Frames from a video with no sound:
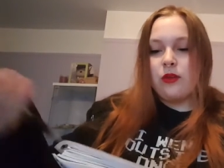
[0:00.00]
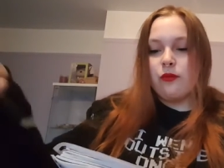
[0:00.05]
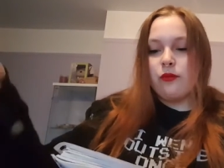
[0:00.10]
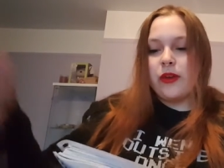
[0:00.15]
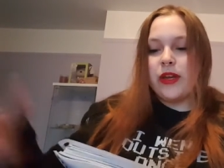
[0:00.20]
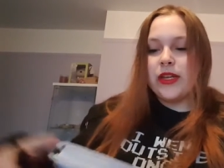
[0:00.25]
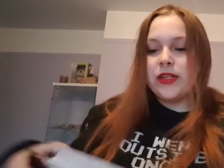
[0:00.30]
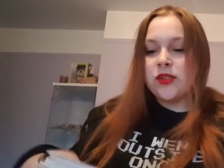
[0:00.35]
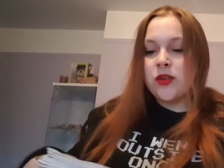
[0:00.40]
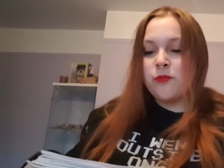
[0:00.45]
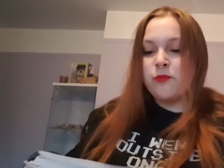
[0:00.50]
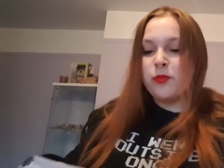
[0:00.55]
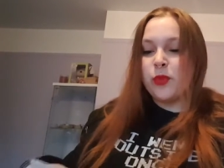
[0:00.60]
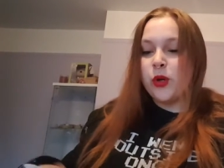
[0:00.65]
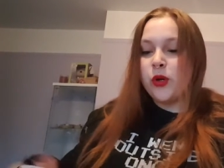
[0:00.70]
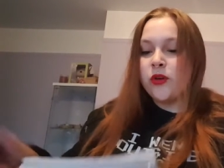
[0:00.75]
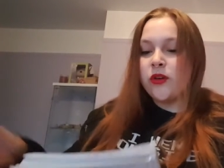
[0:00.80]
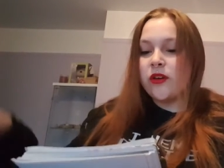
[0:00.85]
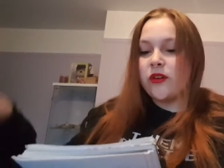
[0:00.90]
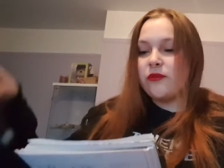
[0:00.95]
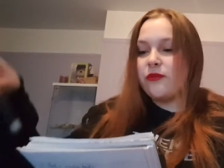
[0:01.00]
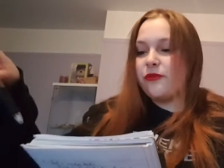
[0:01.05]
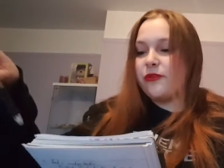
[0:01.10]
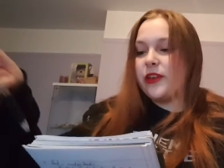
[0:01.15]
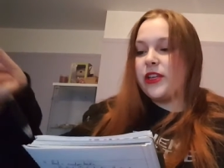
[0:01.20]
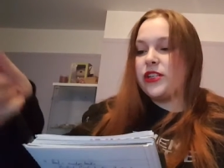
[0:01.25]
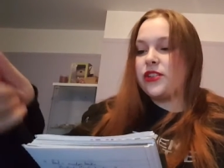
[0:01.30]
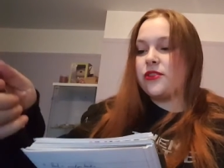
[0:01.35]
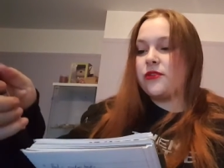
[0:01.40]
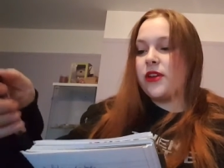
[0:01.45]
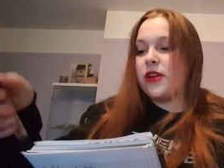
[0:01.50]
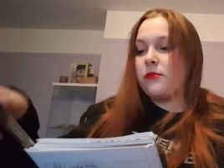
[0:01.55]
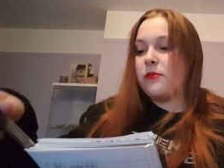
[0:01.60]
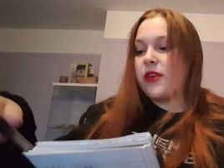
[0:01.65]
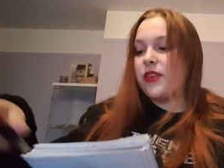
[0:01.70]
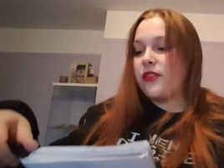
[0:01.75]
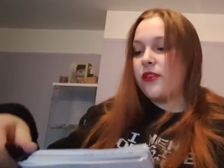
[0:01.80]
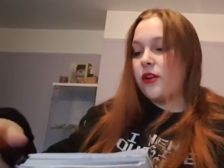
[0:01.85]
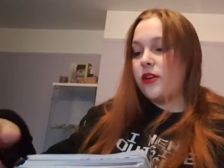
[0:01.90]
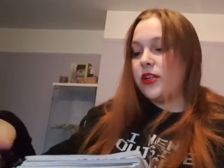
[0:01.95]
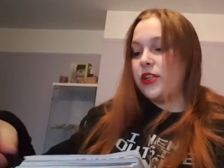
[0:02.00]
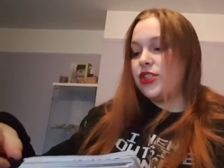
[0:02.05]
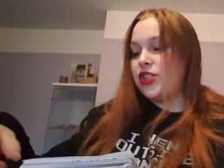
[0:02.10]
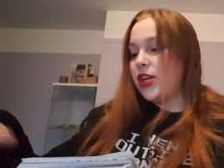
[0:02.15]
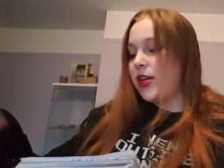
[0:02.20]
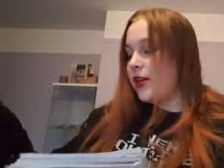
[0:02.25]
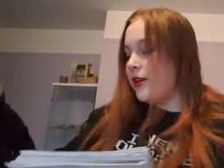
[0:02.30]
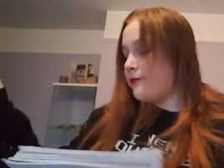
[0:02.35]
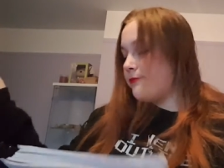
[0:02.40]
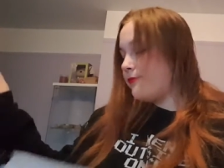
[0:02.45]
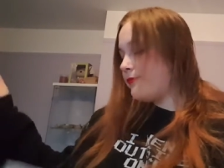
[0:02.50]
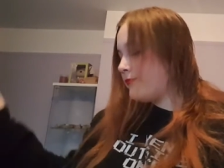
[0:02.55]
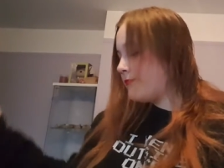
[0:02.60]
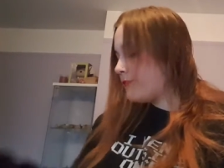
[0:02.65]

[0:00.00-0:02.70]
Read a book featuring mythology.